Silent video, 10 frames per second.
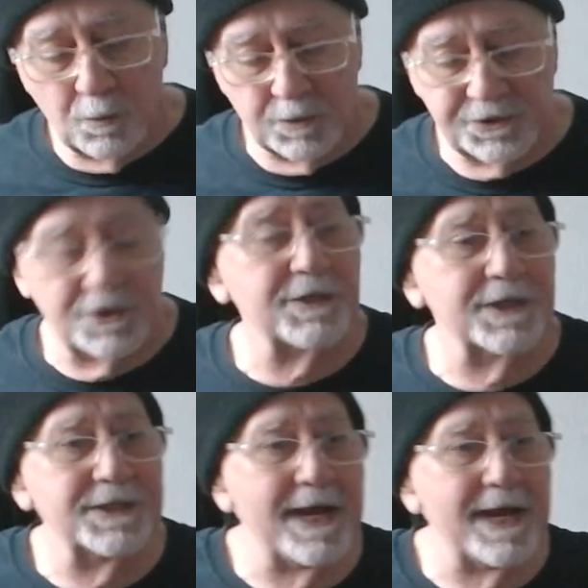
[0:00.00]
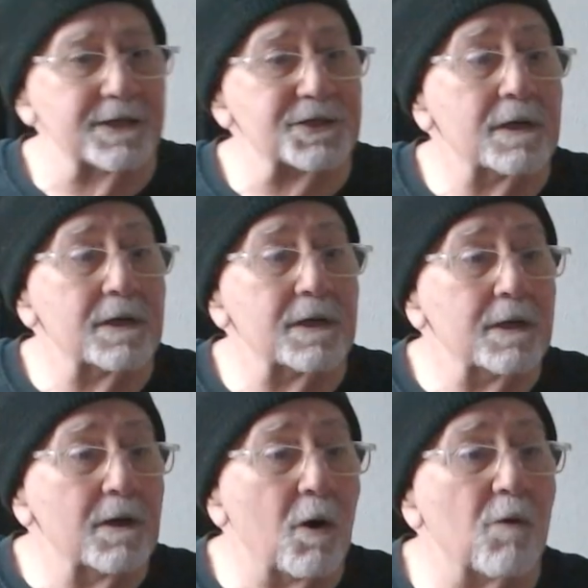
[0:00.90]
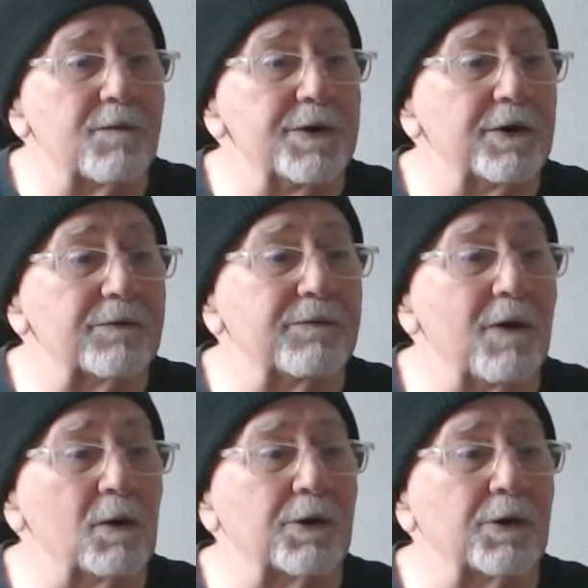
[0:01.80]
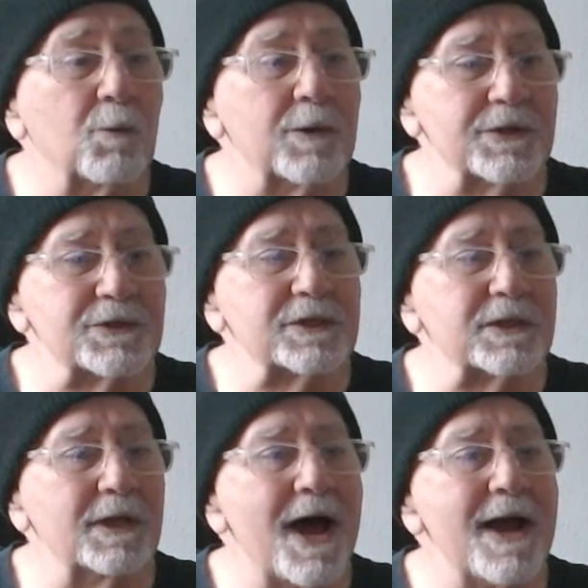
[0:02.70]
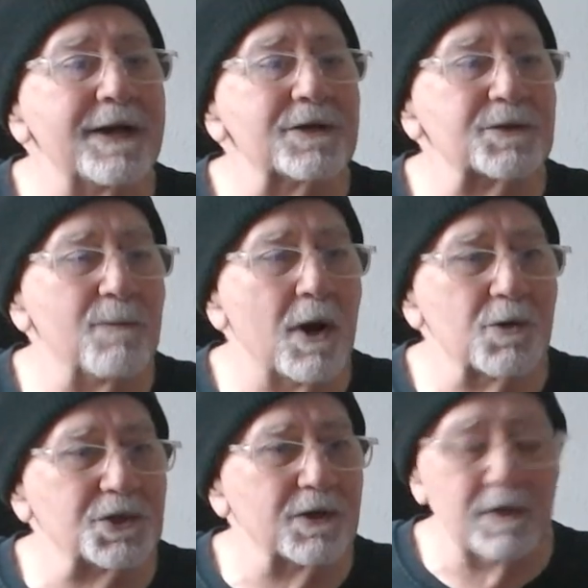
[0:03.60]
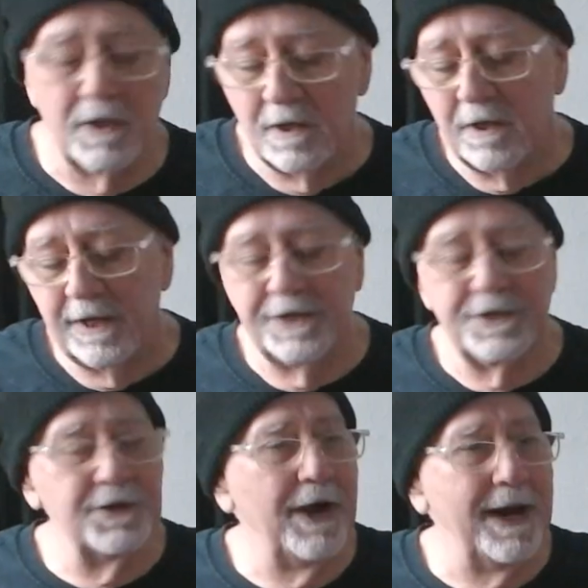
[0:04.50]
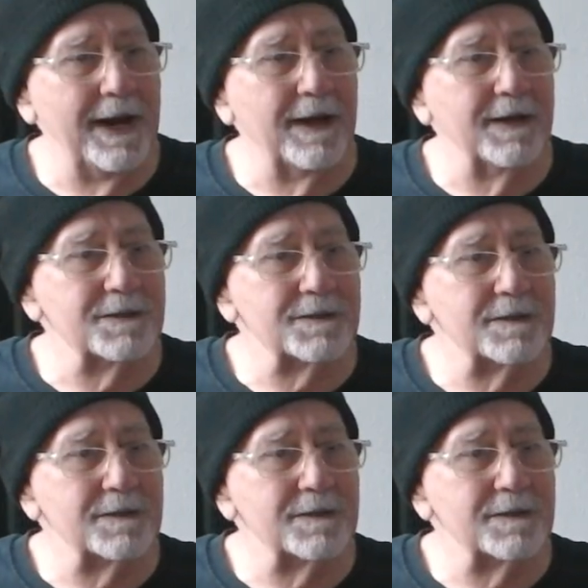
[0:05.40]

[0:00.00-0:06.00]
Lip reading: will start to dance over your fulcrum with the slightest motion in your hands.